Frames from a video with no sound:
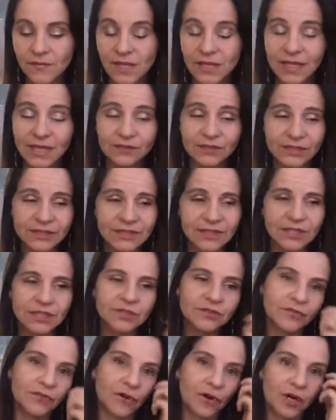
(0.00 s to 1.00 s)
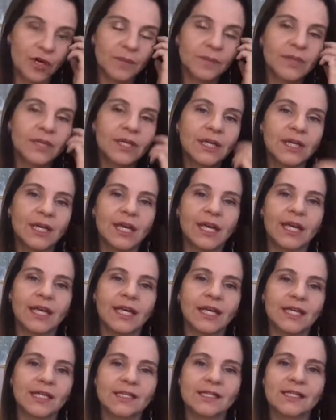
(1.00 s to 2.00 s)
Now the third form
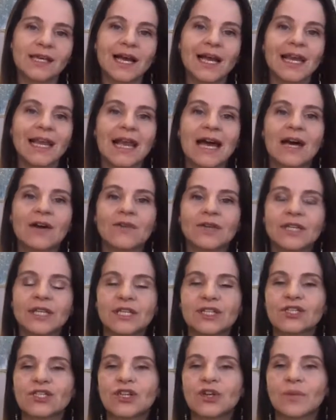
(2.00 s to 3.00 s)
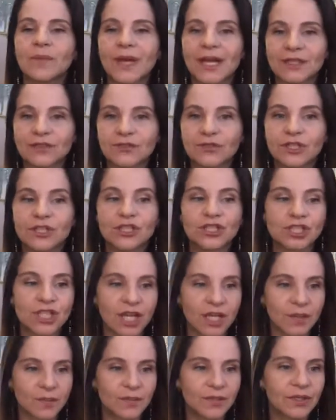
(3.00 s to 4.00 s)
is allowing the geometric
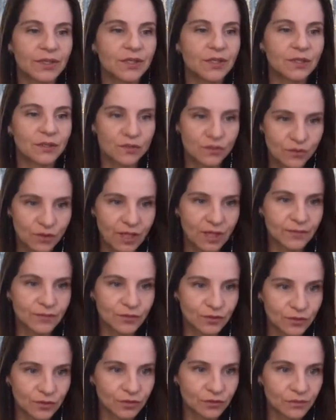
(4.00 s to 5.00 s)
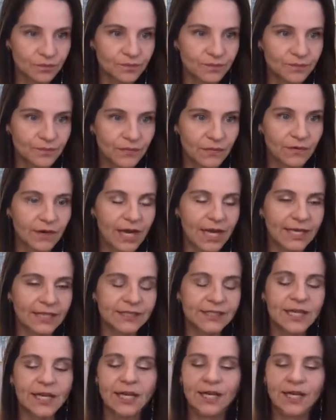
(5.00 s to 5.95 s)
shape to come to you, right?